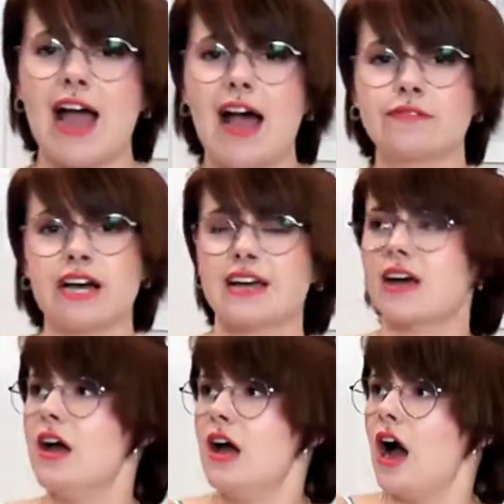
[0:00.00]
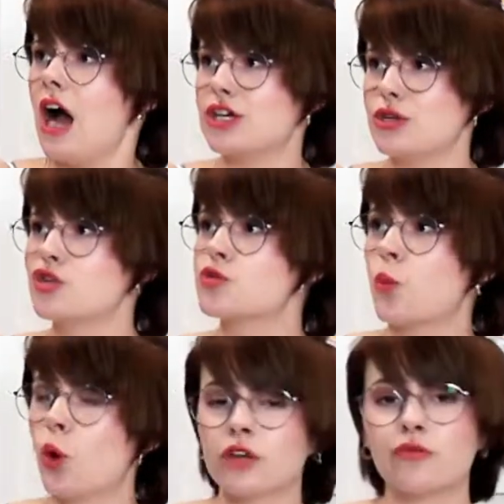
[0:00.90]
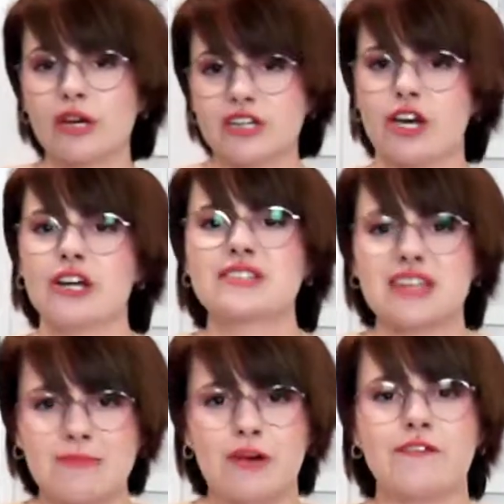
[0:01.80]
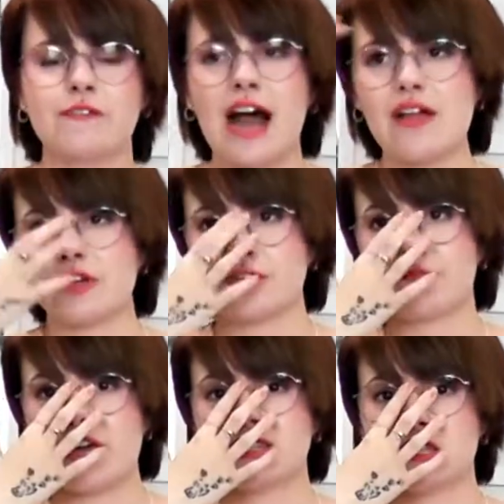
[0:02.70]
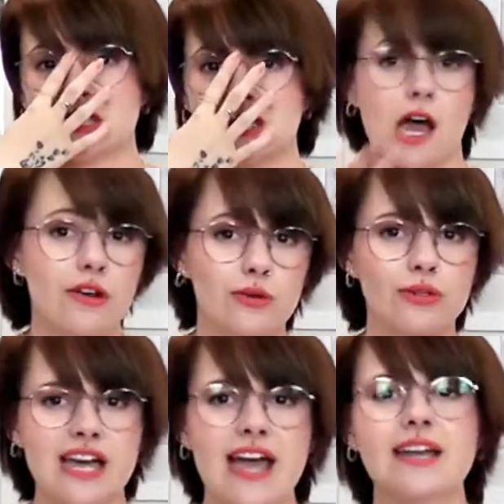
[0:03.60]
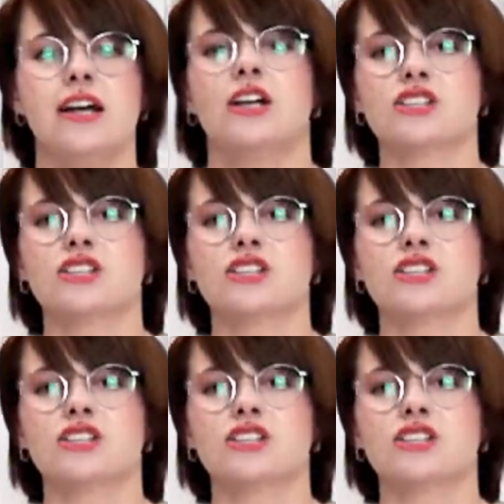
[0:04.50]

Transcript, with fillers: I have like a huge wall of windows in my flat that faces the sun all day.